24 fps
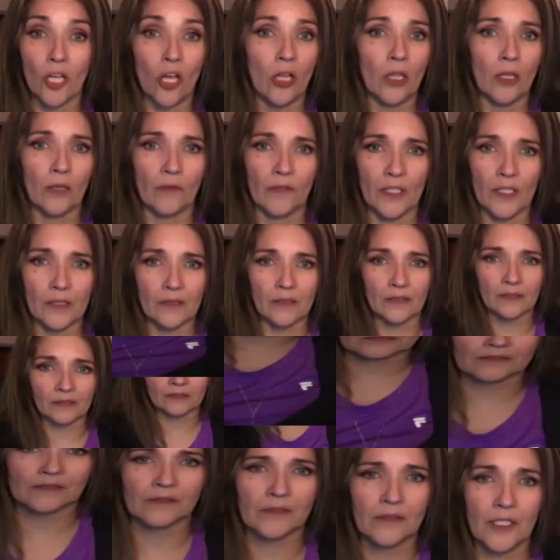all of us.
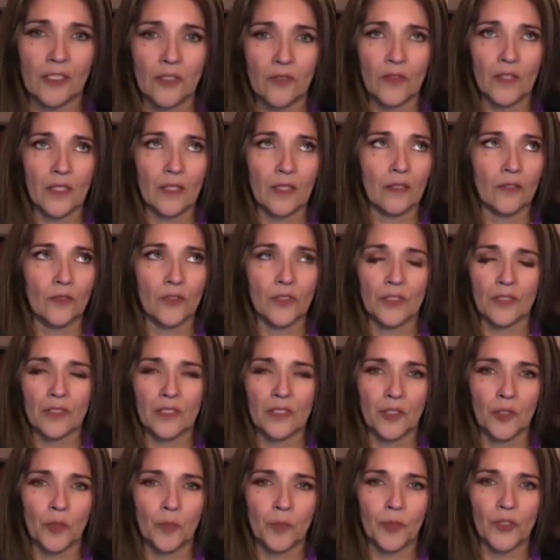I don't think there's a
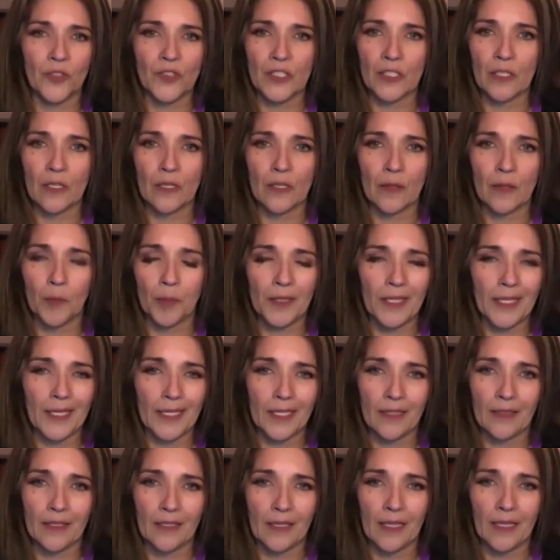single person on the
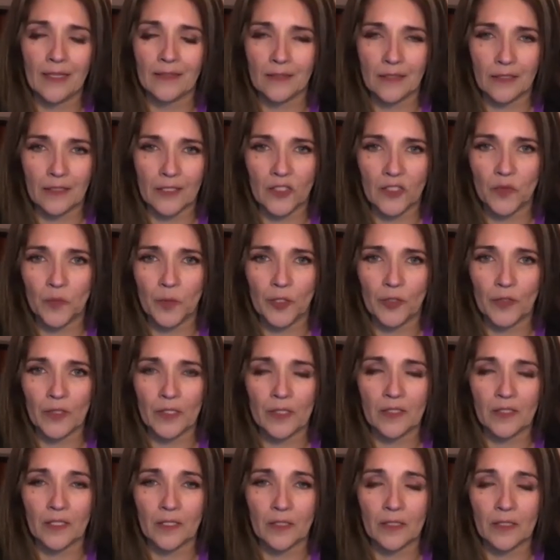planet that hasn't
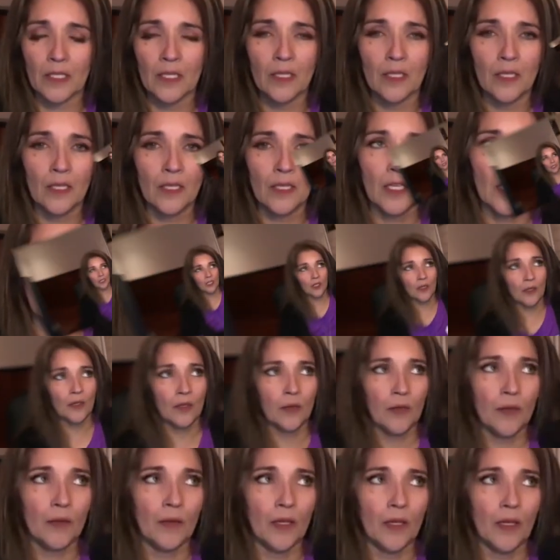experienced this.
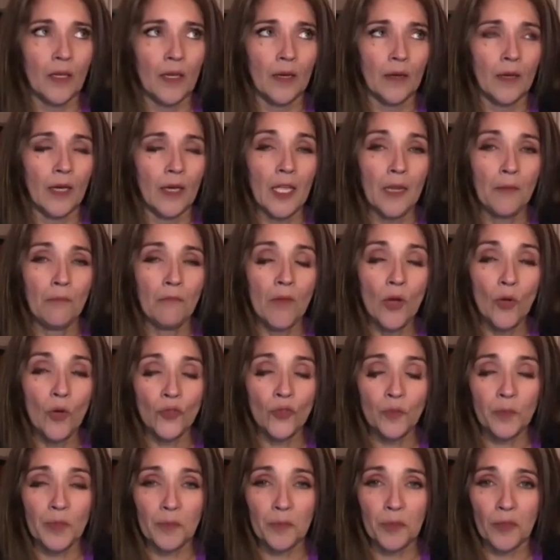Uh, and
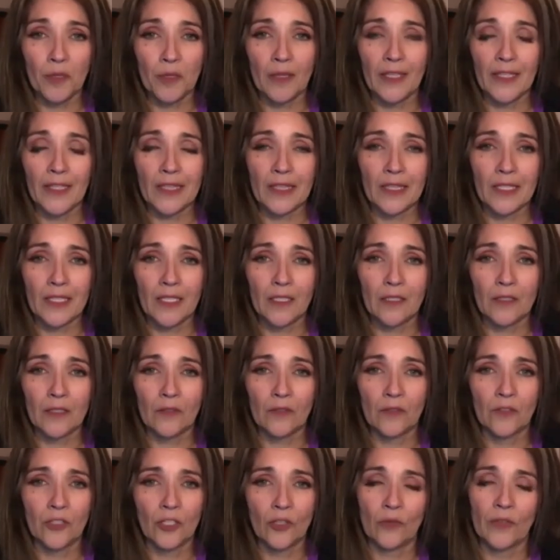most people, I think,
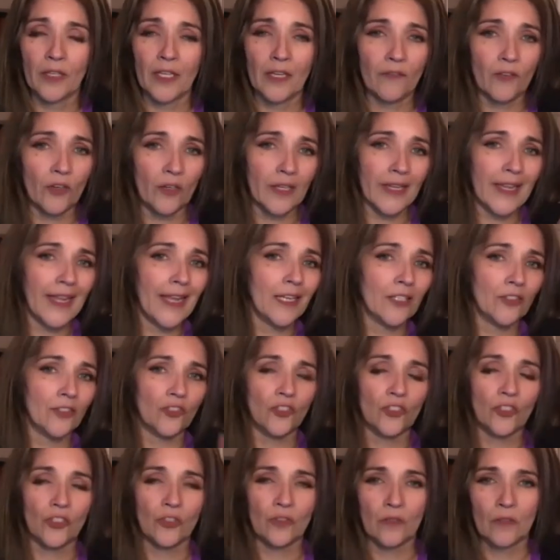don't ever catch
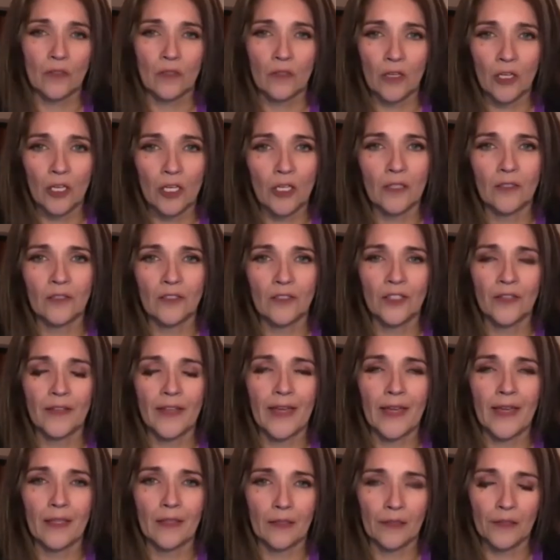onto
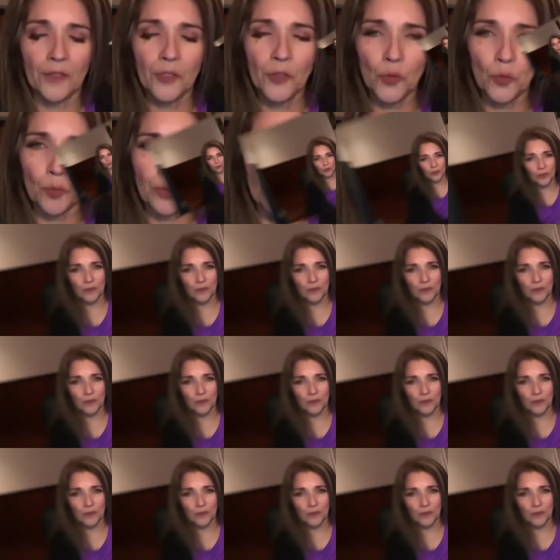that loop.